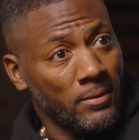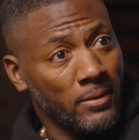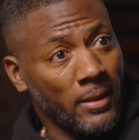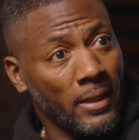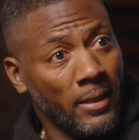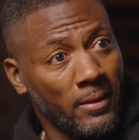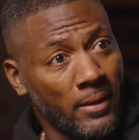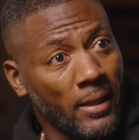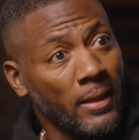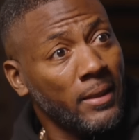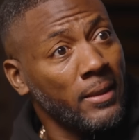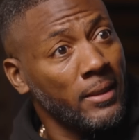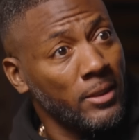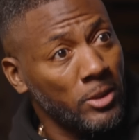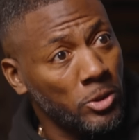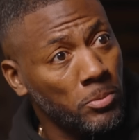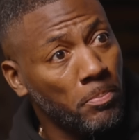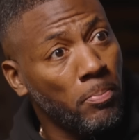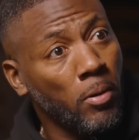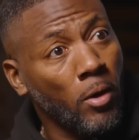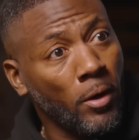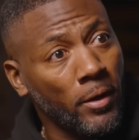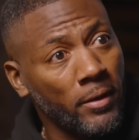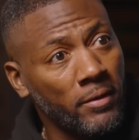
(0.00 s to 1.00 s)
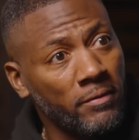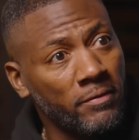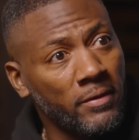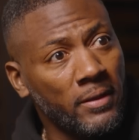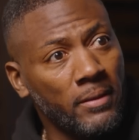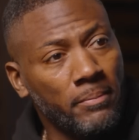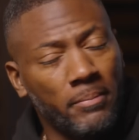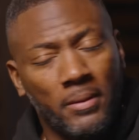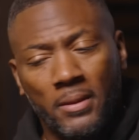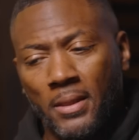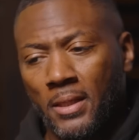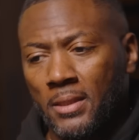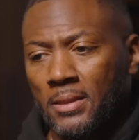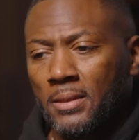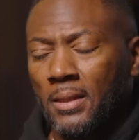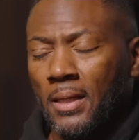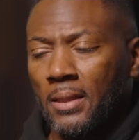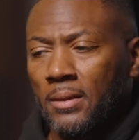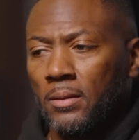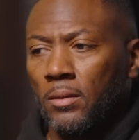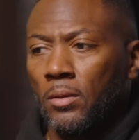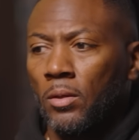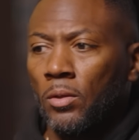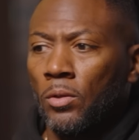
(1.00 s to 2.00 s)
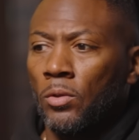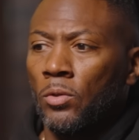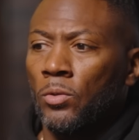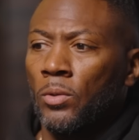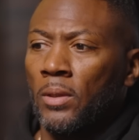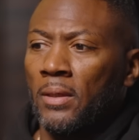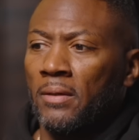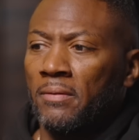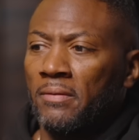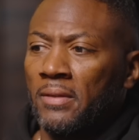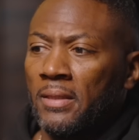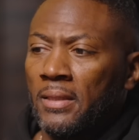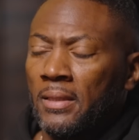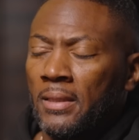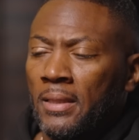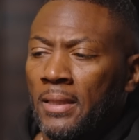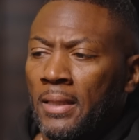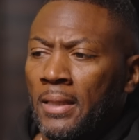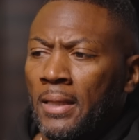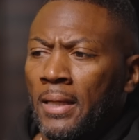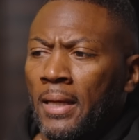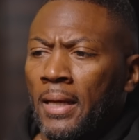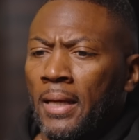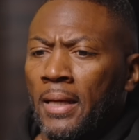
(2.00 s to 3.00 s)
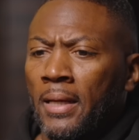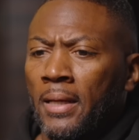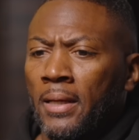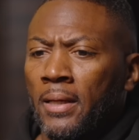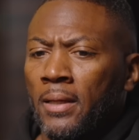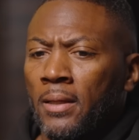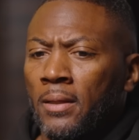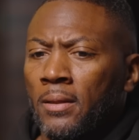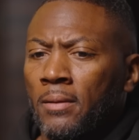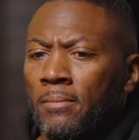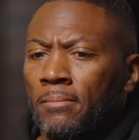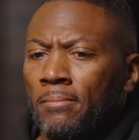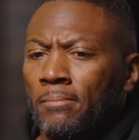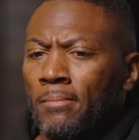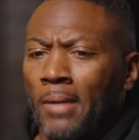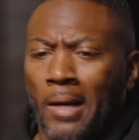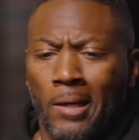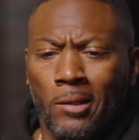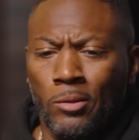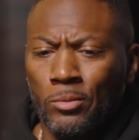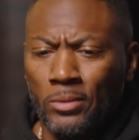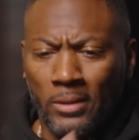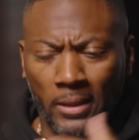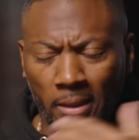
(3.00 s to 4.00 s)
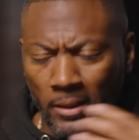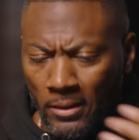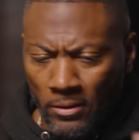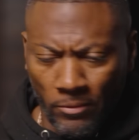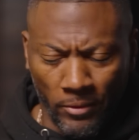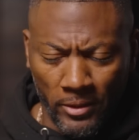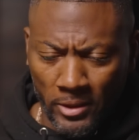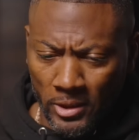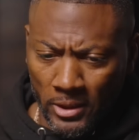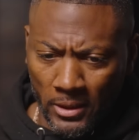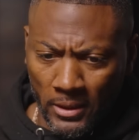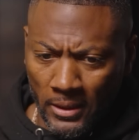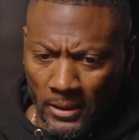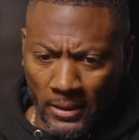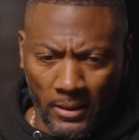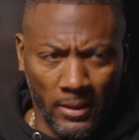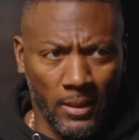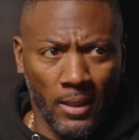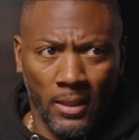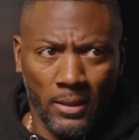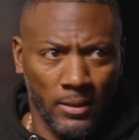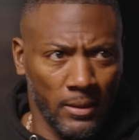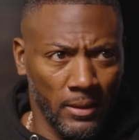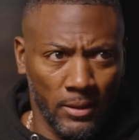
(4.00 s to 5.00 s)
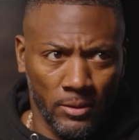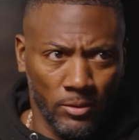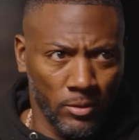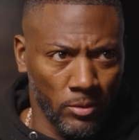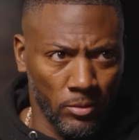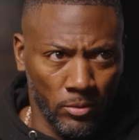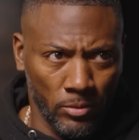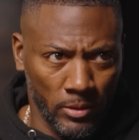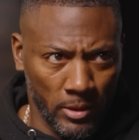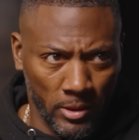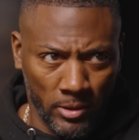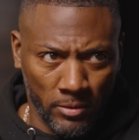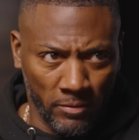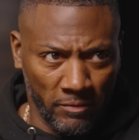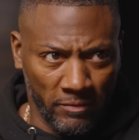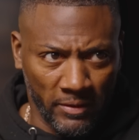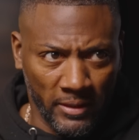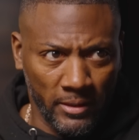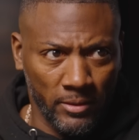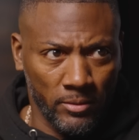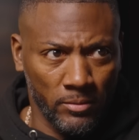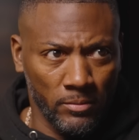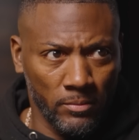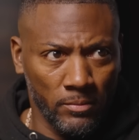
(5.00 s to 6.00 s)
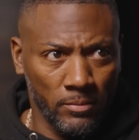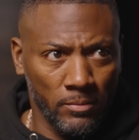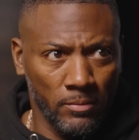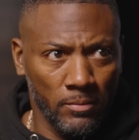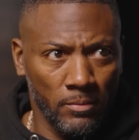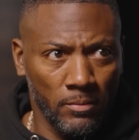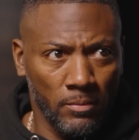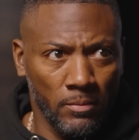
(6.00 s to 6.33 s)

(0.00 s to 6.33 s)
that is part of it, but that's not the whole of it. And I don't think Richie Incognito is a victim.